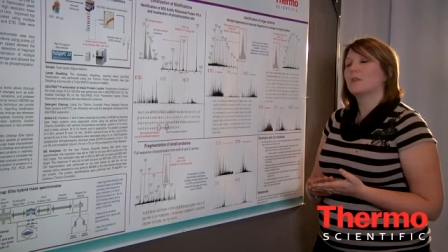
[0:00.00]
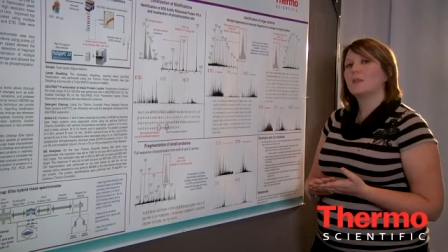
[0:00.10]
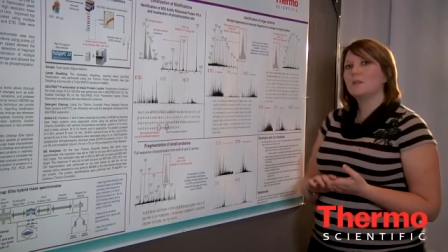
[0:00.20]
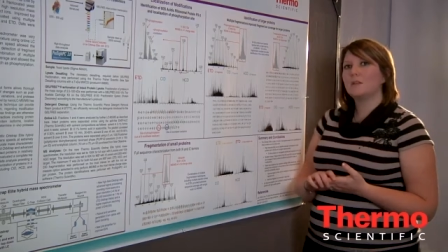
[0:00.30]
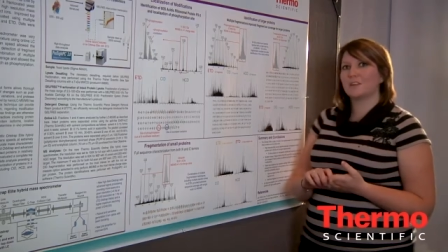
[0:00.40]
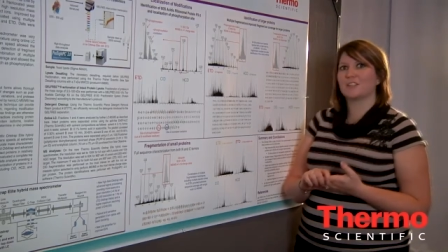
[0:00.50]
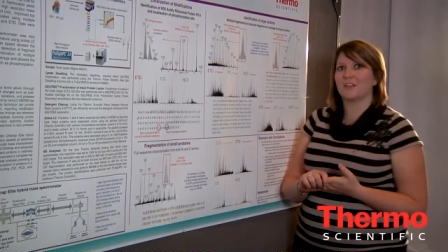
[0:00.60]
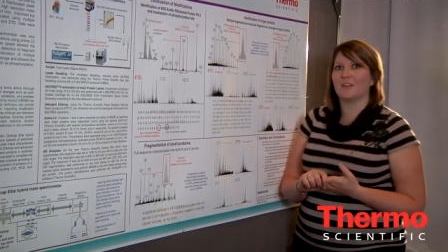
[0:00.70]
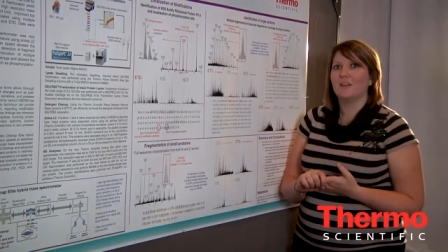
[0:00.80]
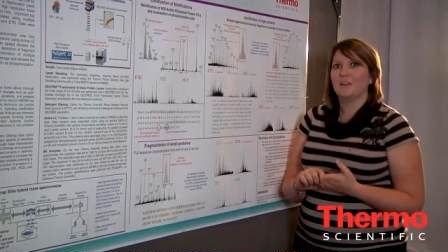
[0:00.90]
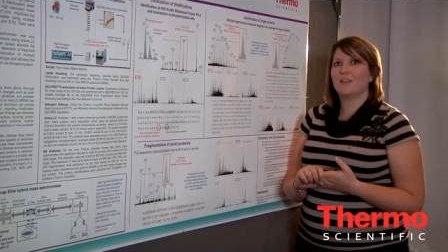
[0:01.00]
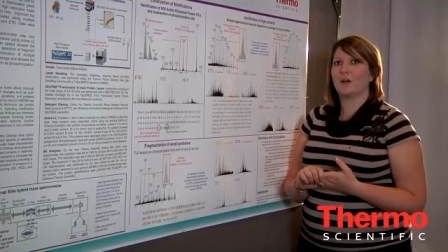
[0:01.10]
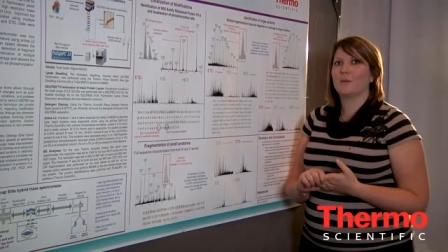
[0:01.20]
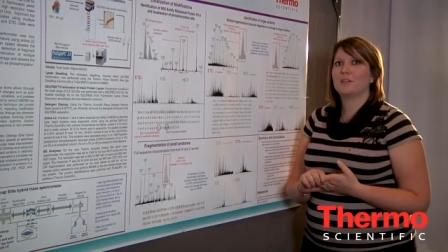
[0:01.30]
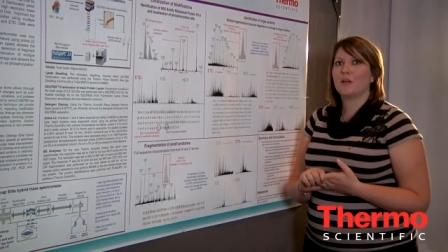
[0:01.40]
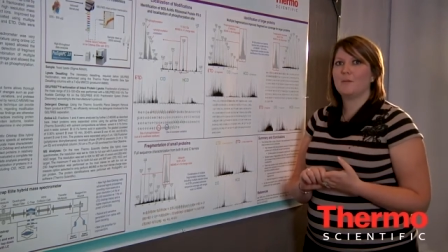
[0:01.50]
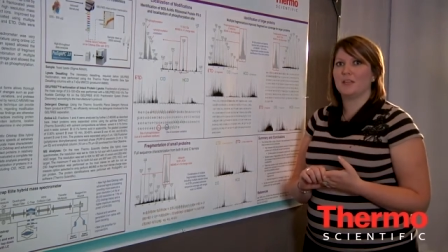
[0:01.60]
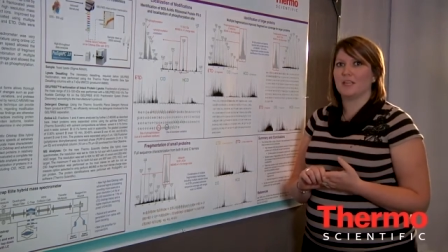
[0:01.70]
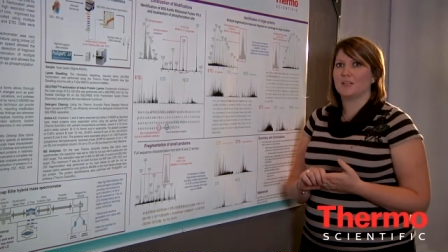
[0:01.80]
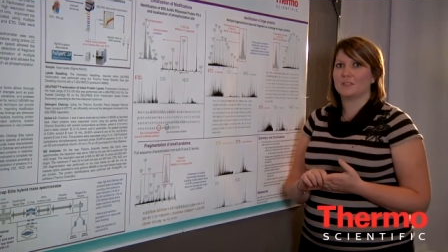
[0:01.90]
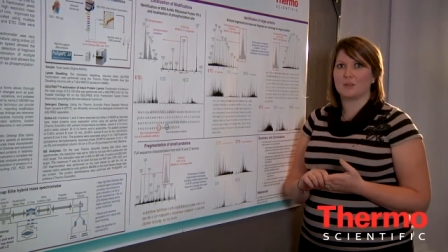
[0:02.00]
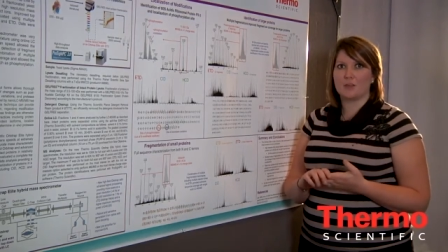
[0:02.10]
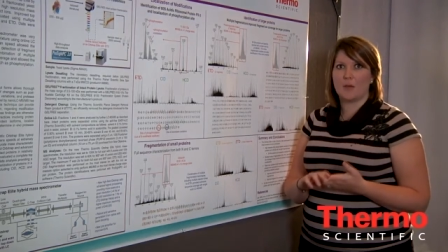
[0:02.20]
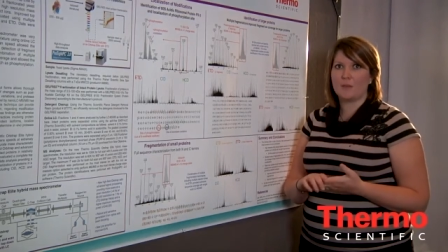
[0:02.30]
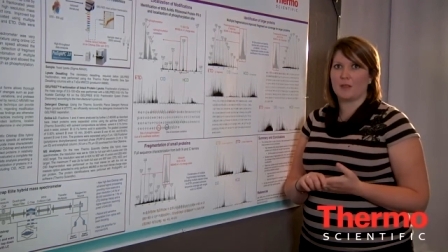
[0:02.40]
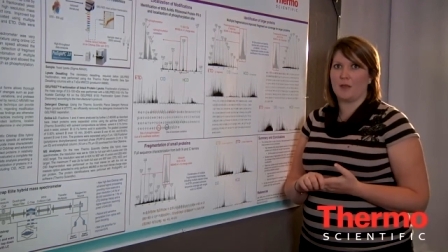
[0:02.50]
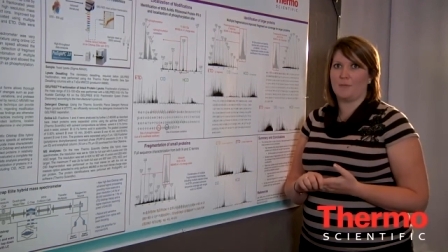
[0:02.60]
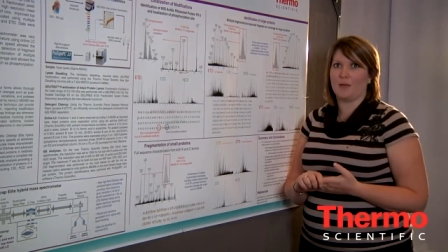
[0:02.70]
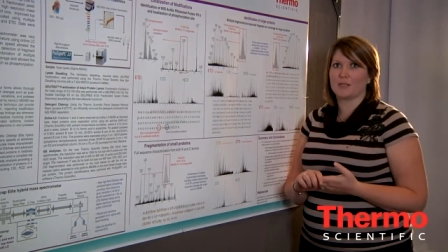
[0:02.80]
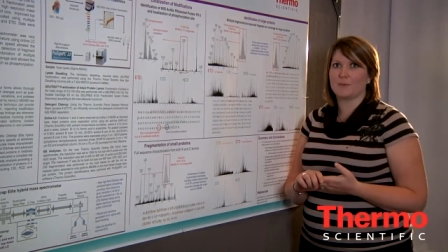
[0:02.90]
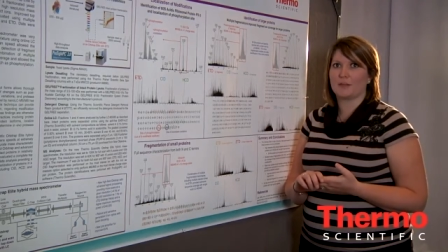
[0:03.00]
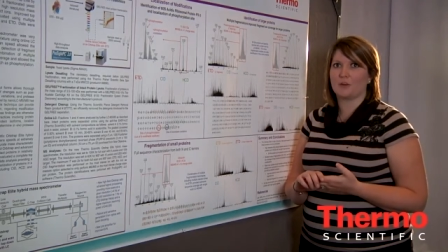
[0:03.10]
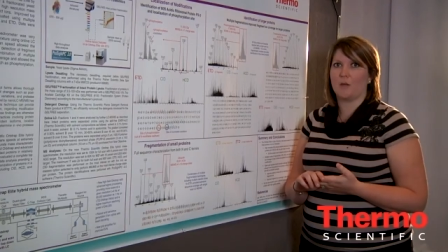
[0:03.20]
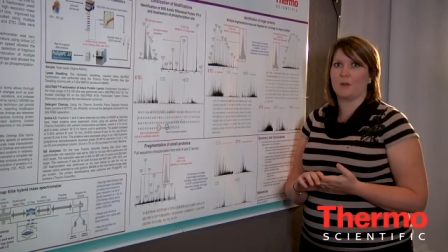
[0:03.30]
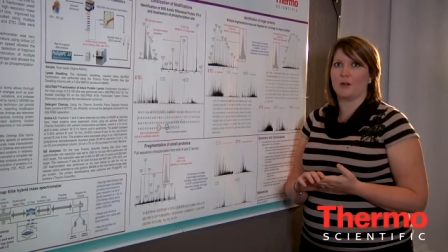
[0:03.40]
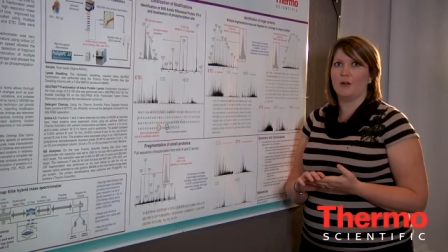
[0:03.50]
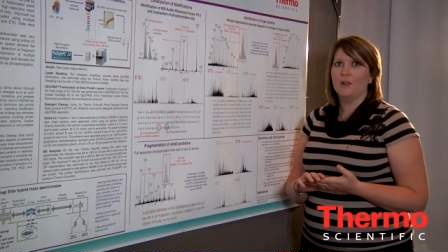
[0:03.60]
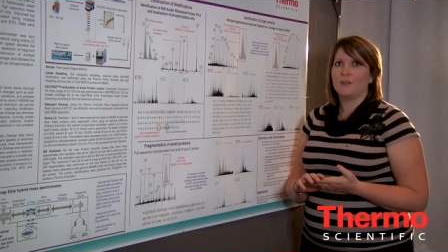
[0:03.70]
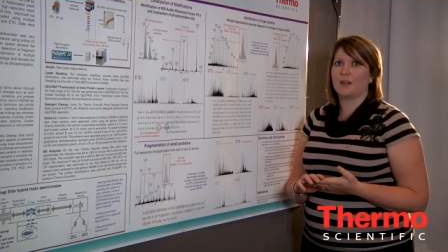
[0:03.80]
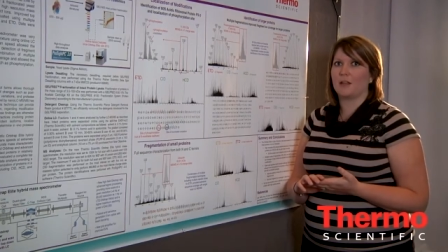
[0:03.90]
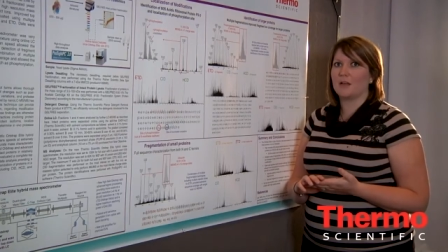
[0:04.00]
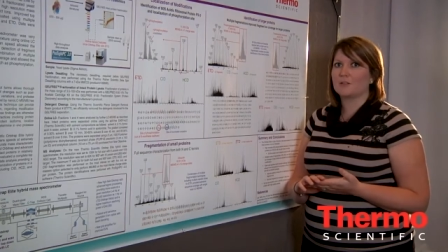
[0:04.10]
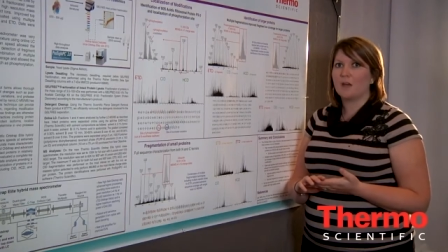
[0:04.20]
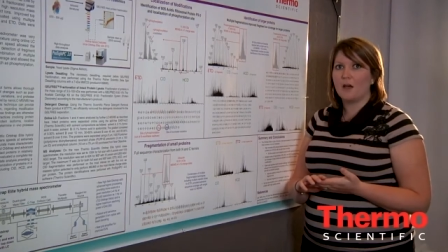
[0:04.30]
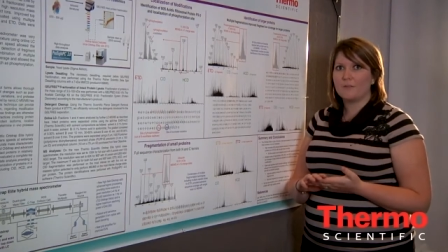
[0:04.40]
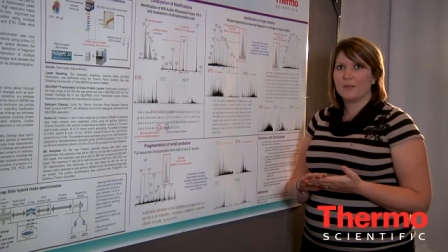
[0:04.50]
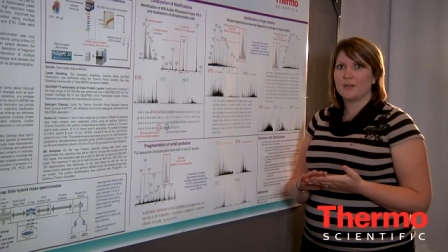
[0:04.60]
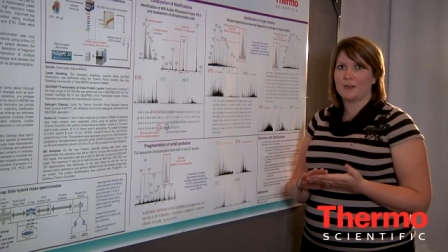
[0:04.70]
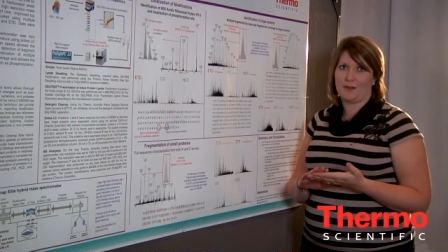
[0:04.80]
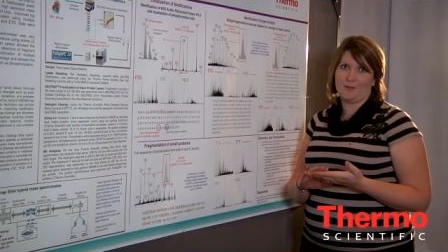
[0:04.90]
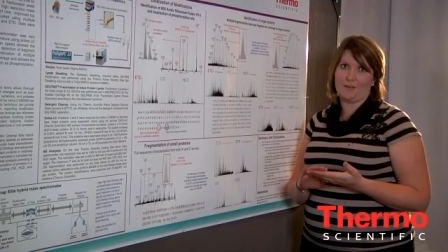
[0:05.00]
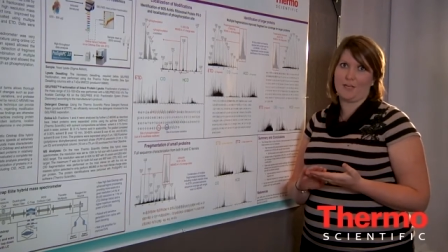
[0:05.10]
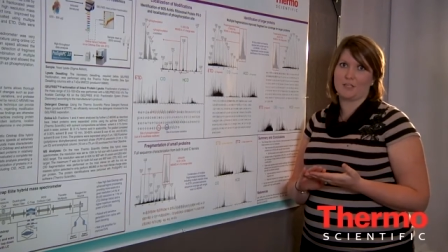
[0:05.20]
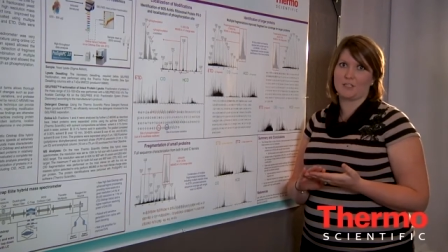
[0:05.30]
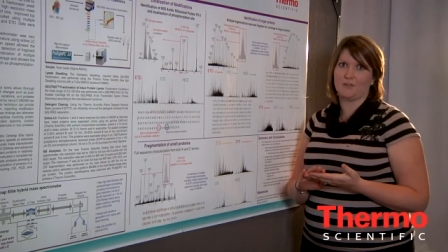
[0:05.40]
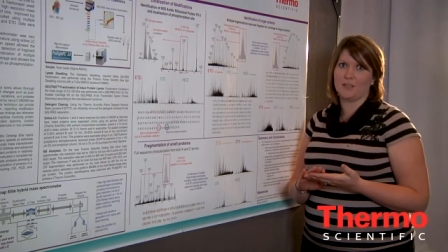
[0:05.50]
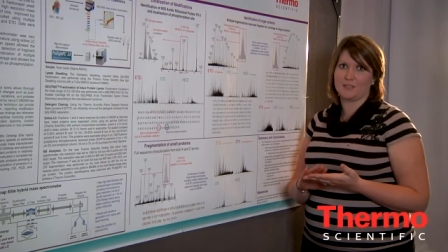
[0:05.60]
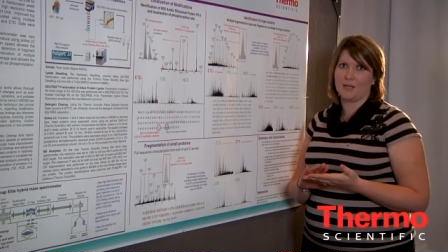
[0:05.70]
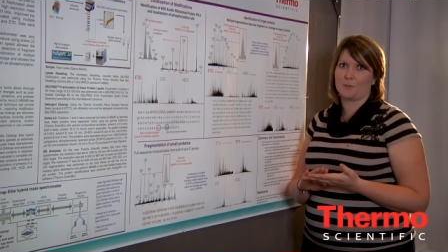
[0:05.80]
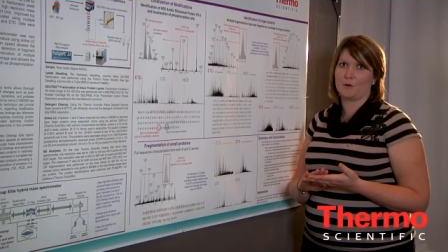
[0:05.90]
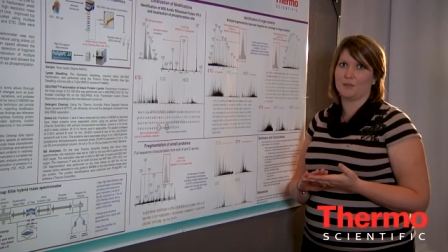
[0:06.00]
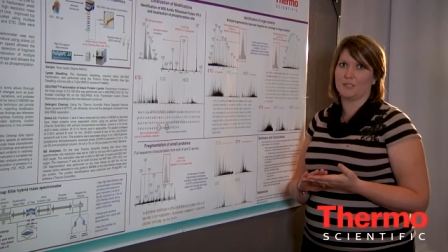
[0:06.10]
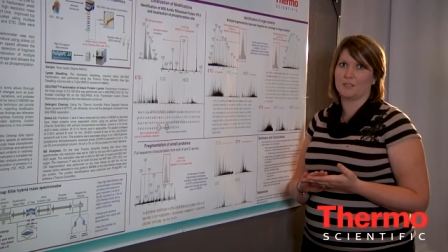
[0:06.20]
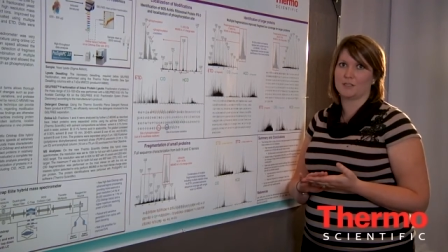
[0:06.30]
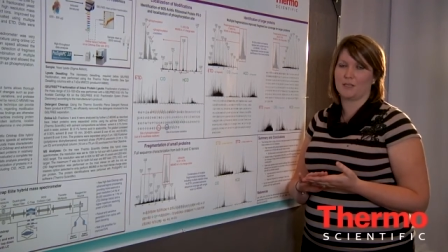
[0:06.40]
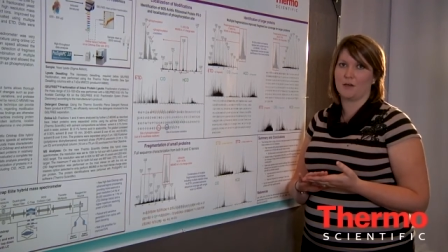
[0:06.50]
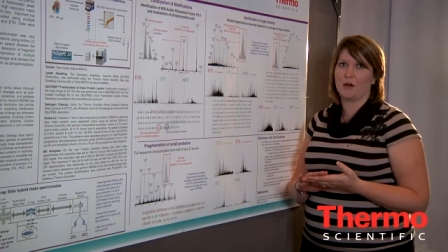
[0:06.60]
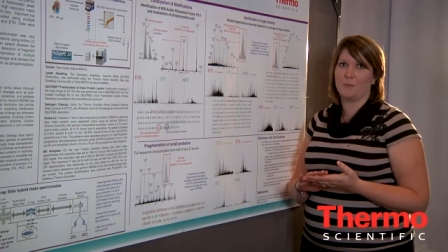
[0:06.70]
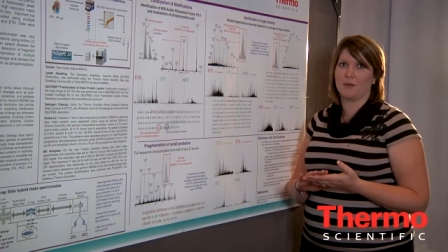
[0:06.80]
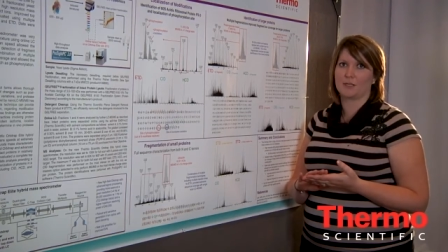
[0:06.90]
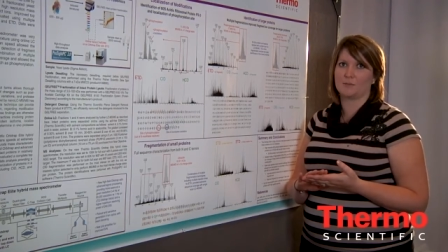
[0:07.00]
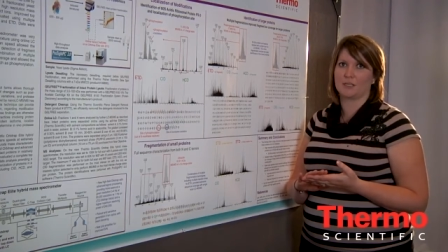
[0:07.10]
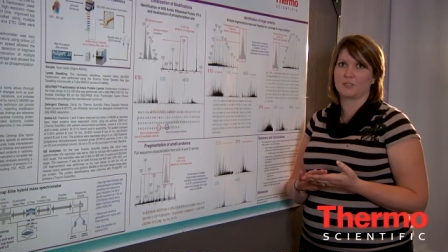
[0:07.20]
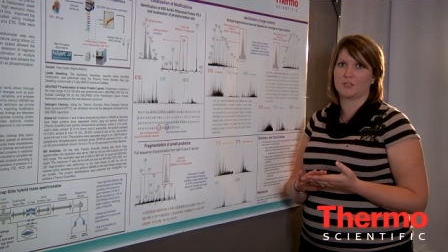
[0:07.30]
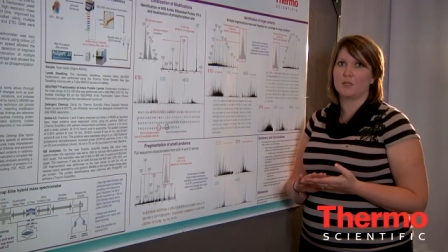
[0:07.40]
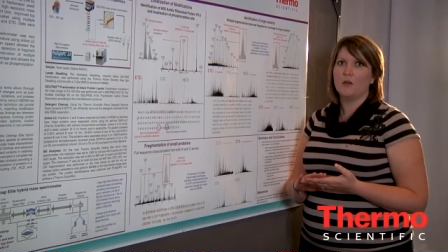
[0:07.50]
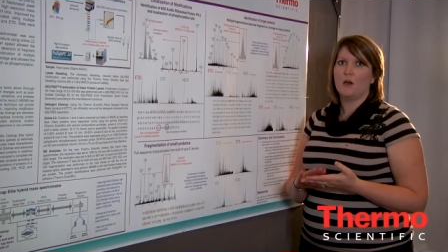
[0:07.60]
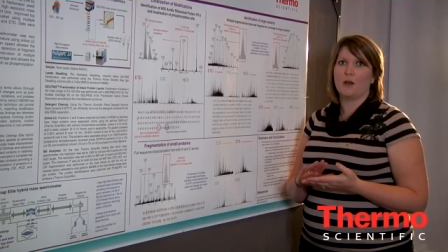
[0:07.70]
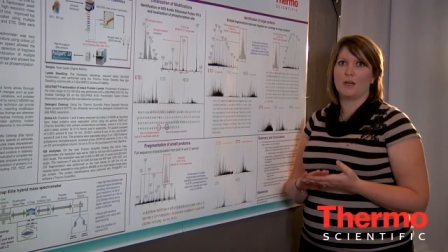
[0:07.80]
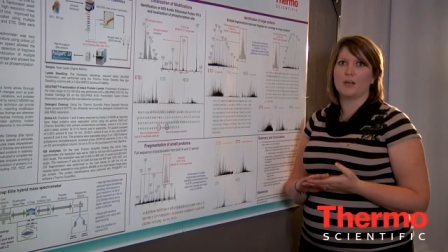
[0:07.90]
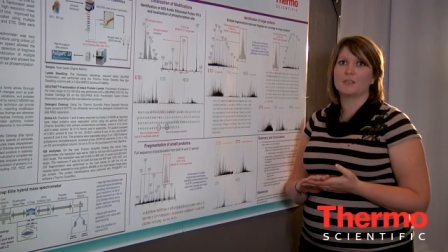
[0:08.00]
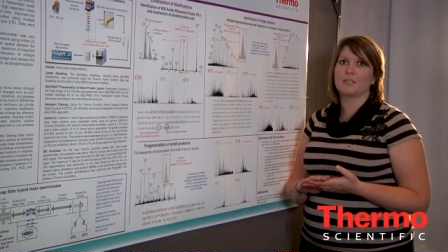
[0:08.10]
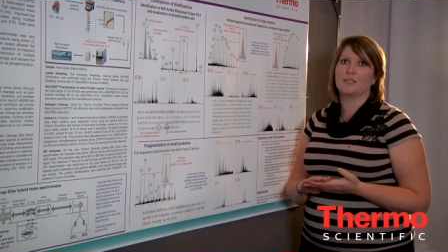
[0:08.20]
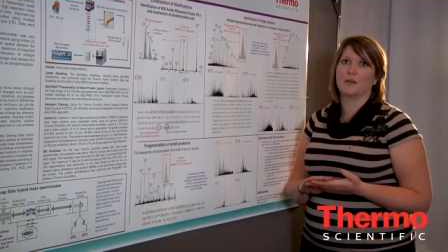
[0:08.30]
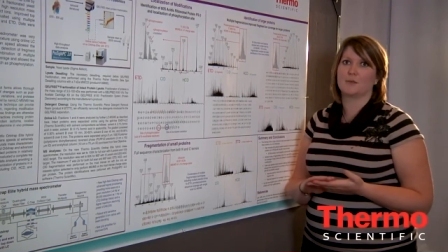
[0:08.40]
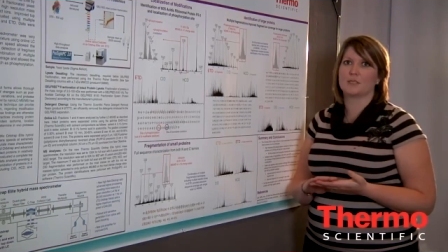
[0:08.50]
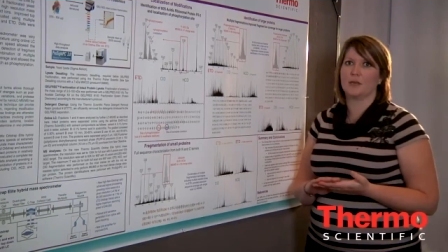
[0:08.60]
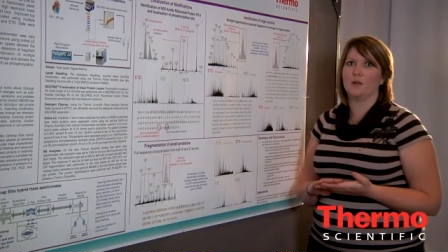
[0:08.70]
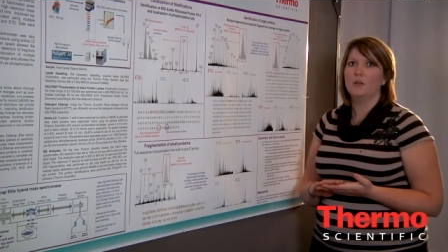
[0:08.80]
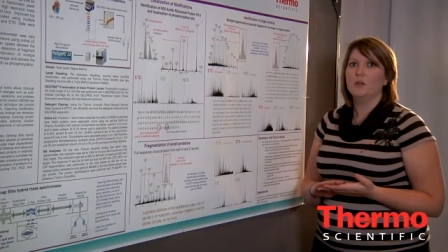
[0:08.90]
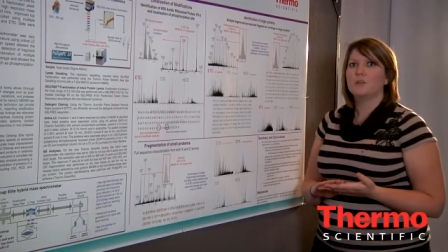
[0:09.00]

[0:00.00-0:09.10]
In conclusion, the Orbitrap Elite is our top-of-the-line mass spectrometer that allows confident identification of intact proteins in complex mixtures on an L C timescale